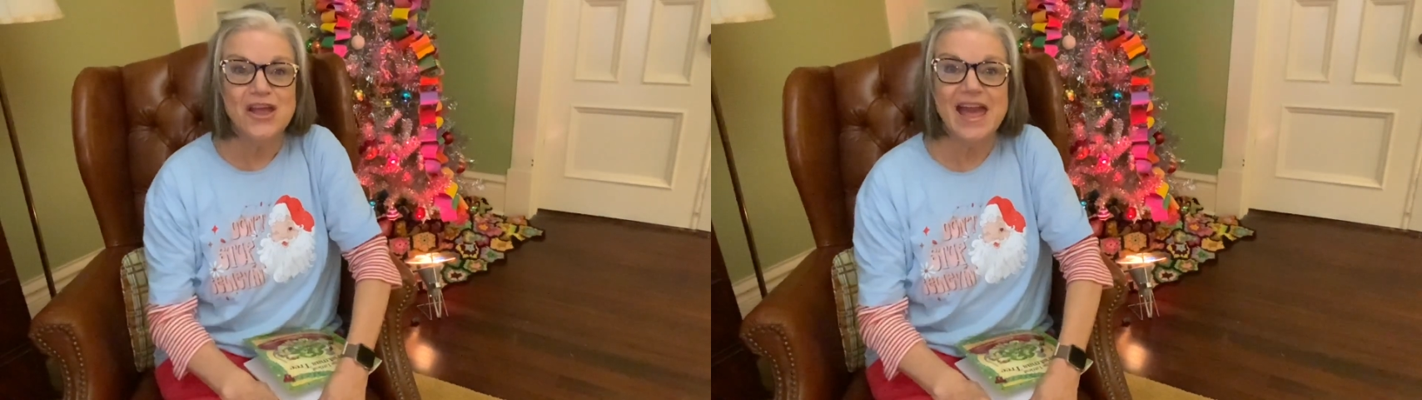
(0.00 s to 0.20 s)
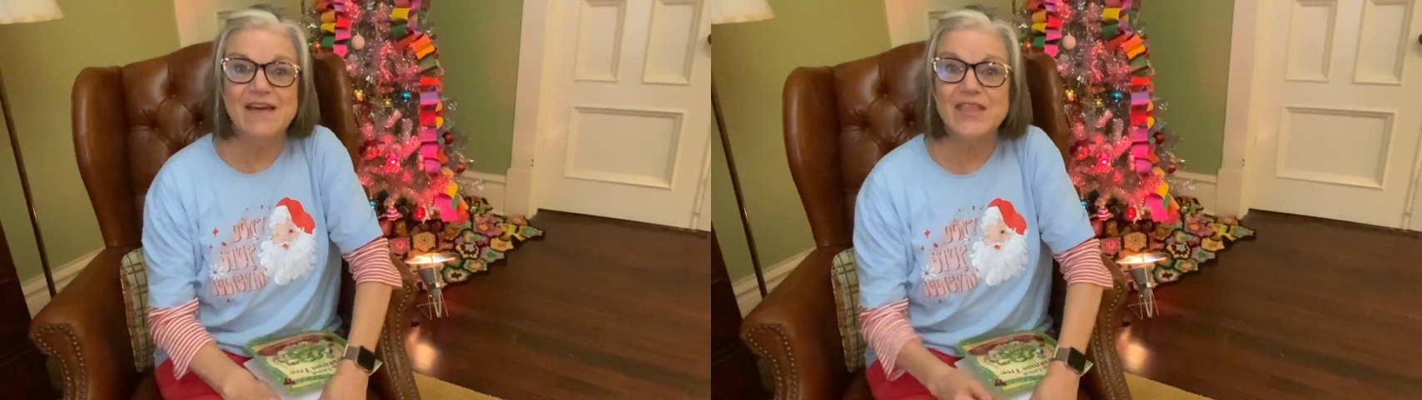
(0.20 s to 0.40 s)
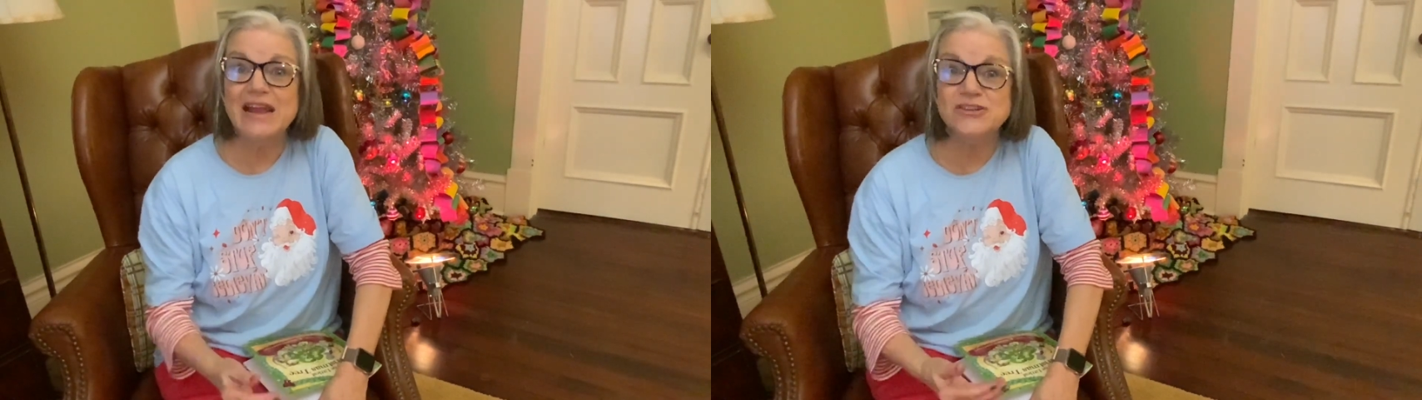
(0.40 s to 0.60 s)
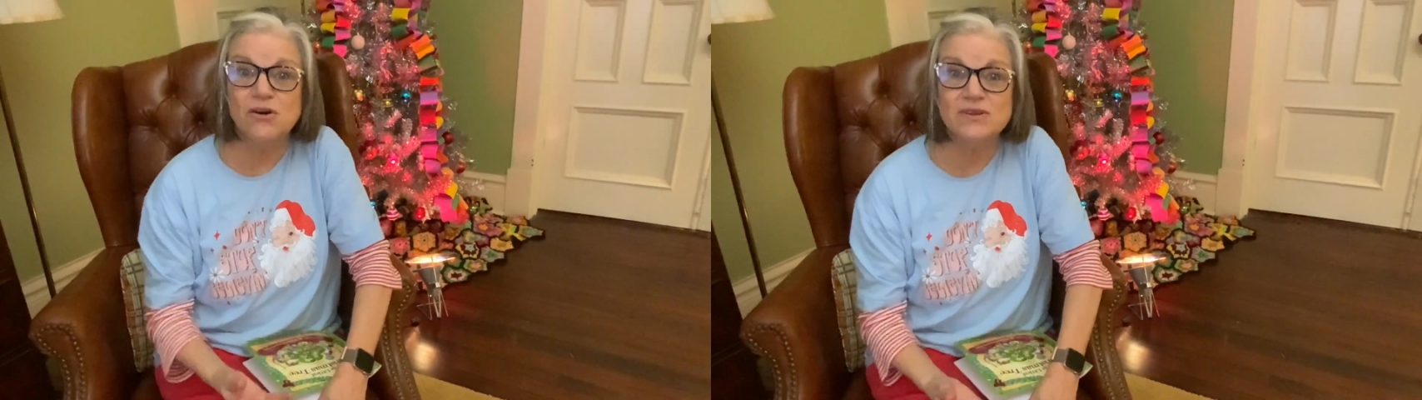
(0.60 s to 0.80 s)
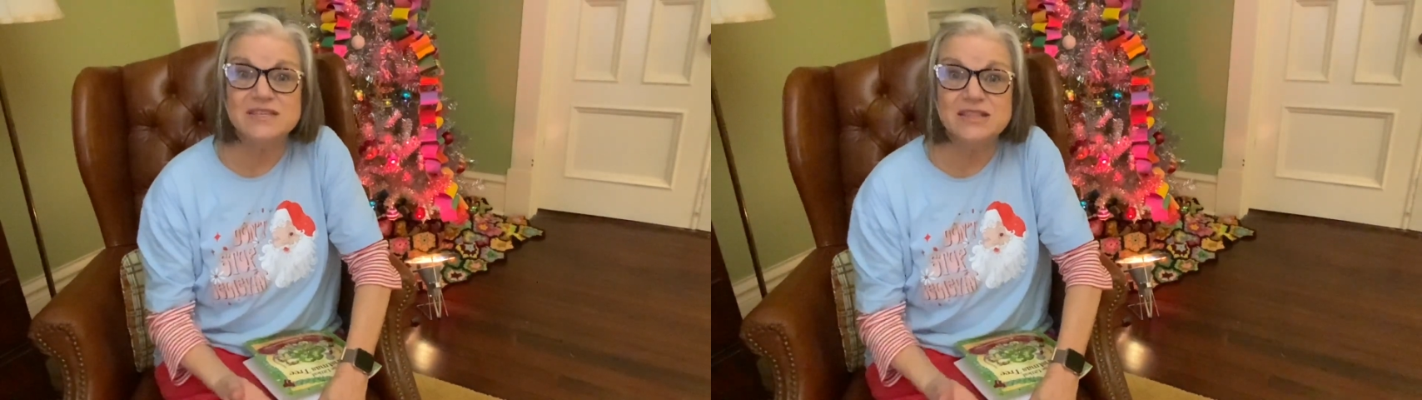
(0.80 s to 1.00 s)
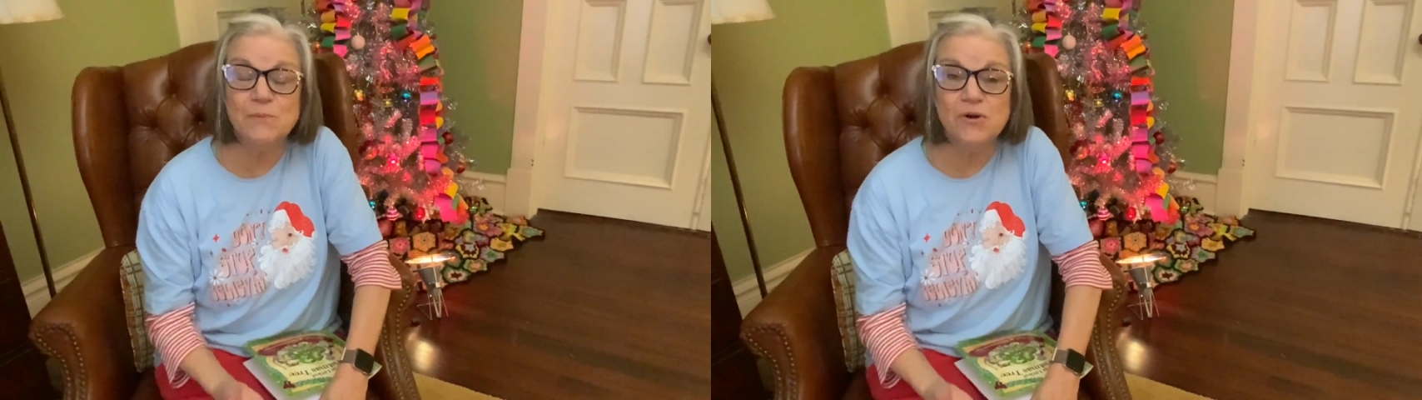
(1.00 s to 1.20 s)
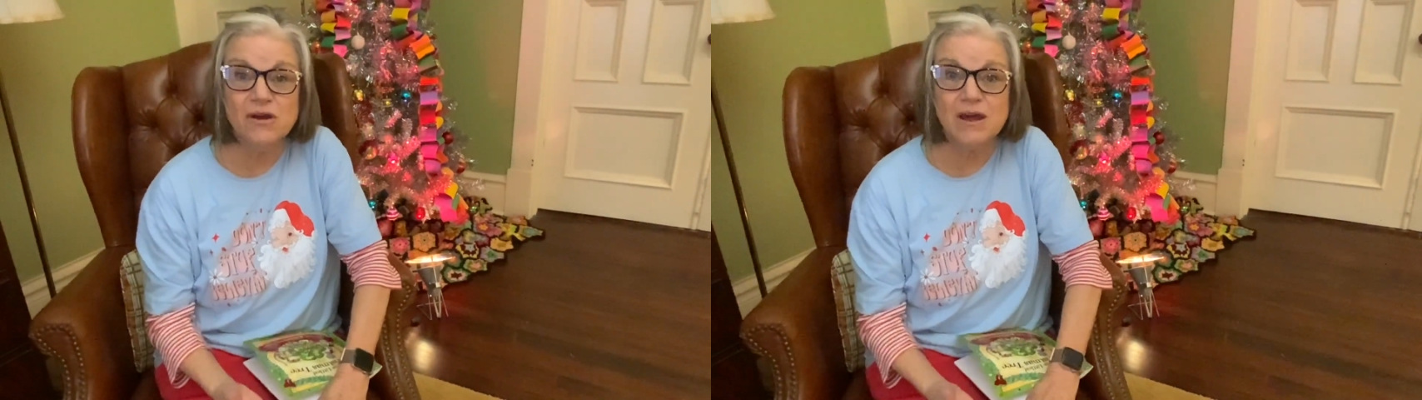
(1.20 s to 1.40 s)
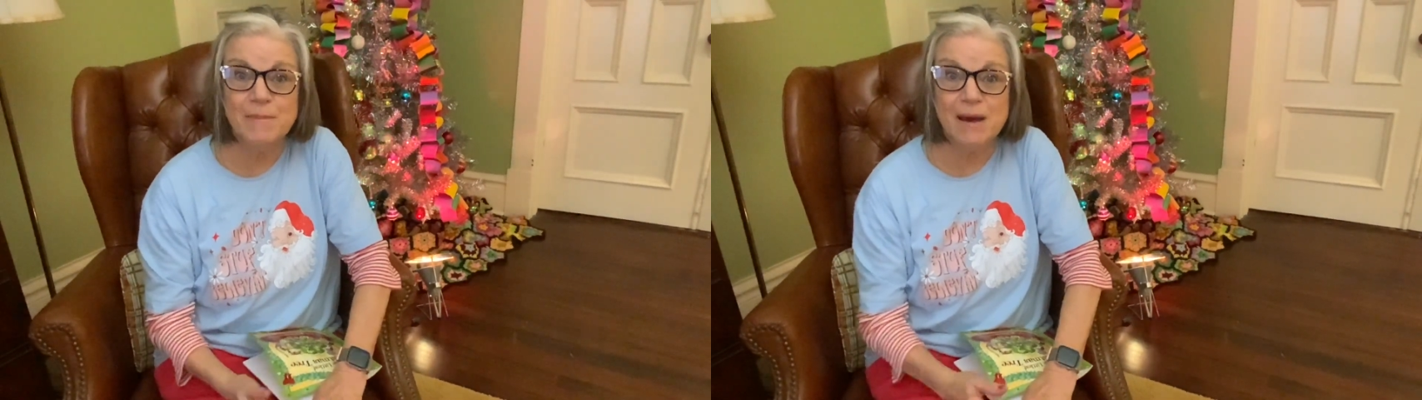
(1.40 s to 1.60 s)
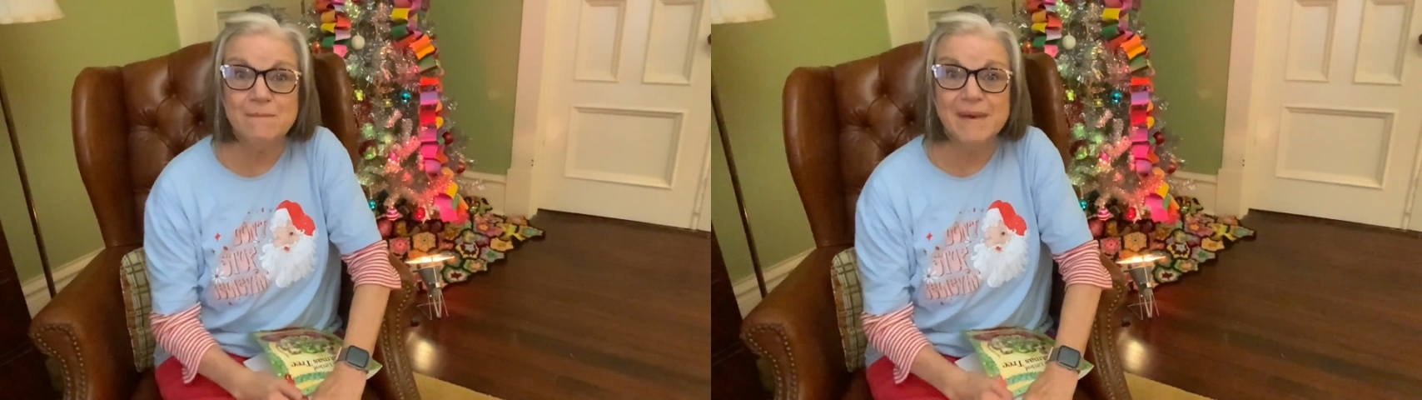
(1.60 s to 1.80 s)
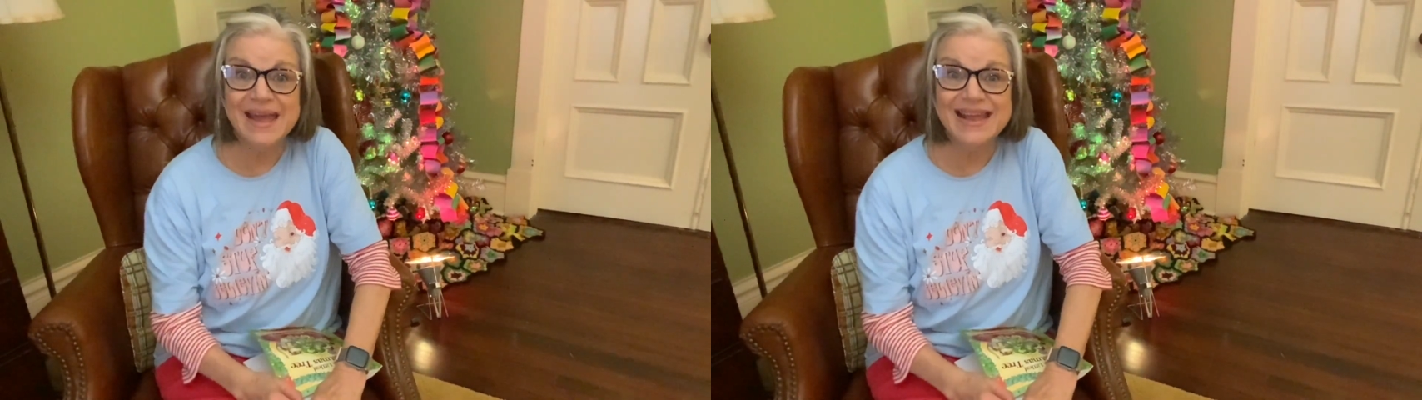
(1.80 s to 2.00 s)
And they told us in the book about
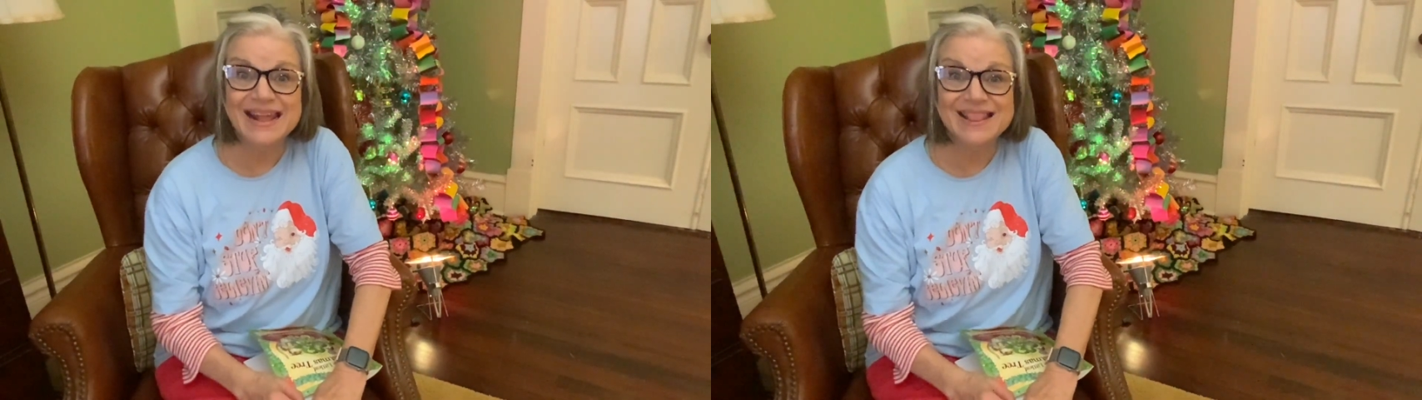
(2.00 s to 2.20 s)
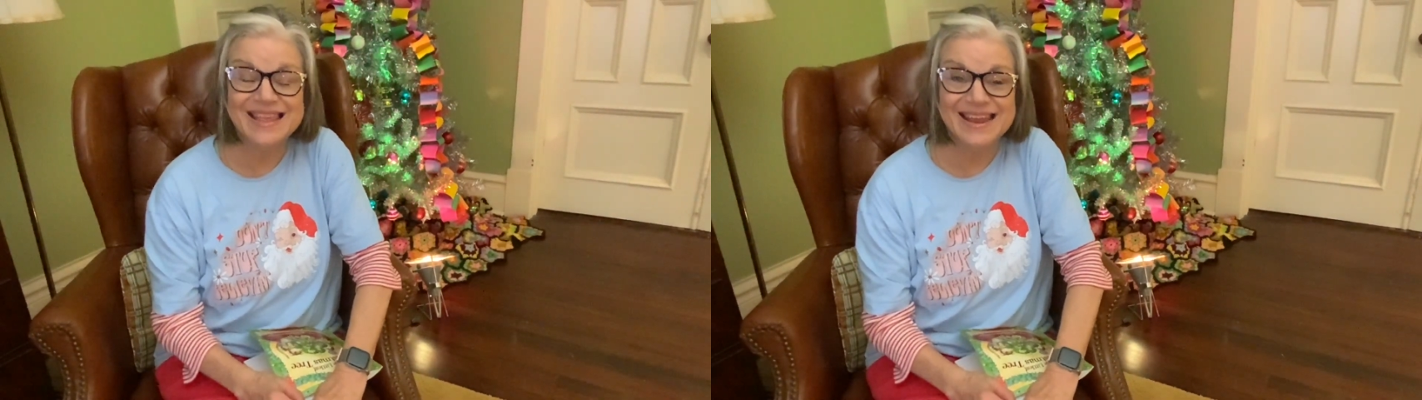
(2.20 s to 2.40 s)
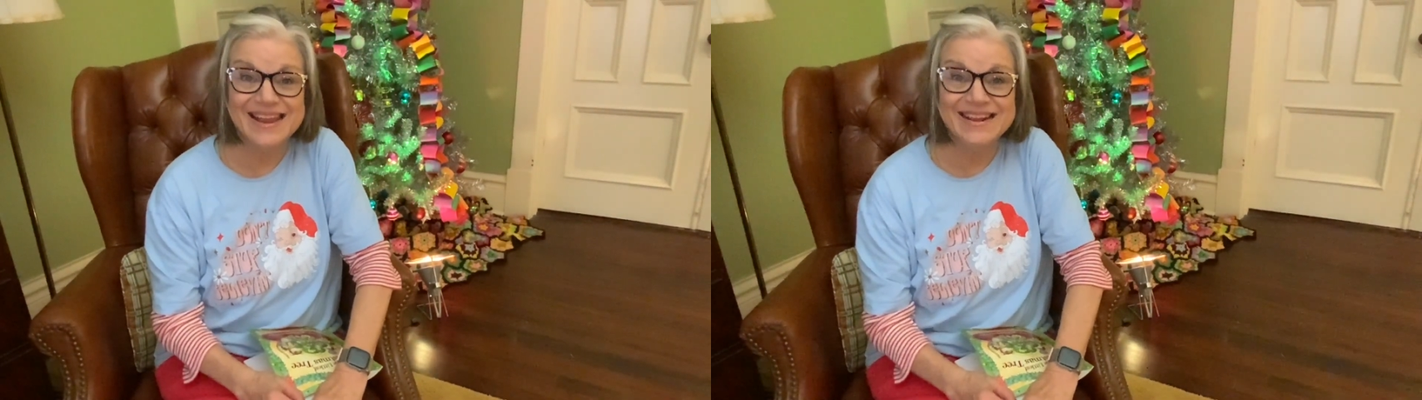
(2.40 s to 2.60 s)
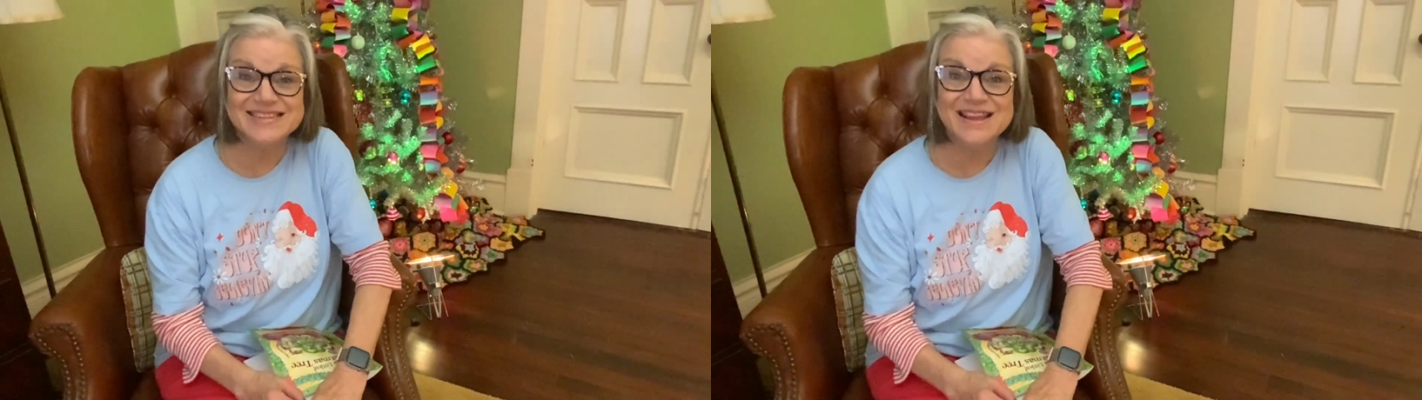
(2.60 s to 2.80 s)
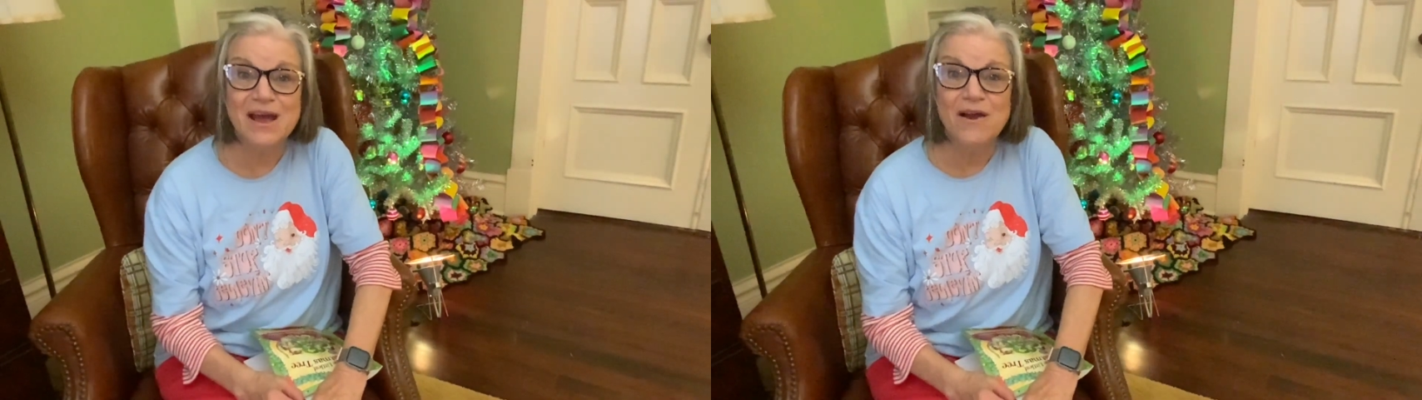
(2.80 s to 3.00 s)
making things